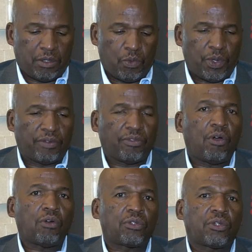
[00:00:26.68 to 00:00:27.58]
we have
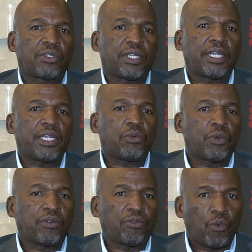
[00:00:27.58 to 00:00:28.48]
org.za, we
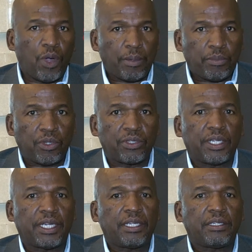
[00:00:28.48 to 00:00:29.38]
have
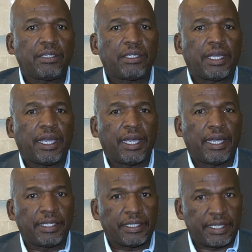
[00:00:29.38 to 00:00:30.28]
web.za,
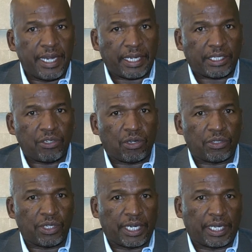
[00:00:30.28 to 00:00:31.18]
and
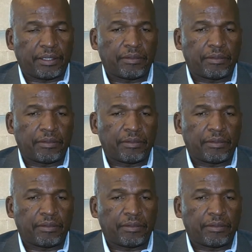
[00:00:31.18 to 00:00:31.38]
net.za.